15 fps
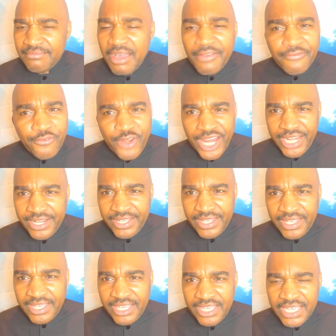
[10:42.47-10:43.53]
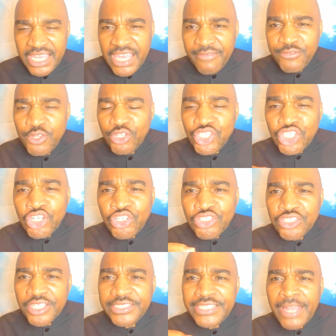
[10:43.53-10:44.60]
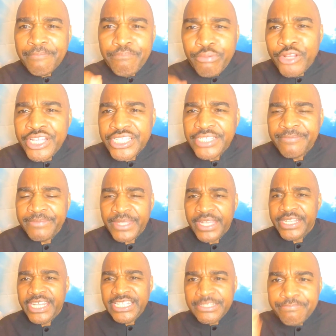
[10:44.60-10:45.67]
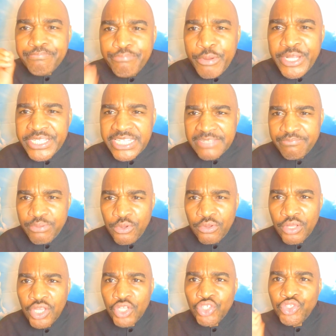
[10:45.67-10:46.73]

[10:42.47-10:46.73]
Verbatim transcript: My friend, if your church does not preach these principles,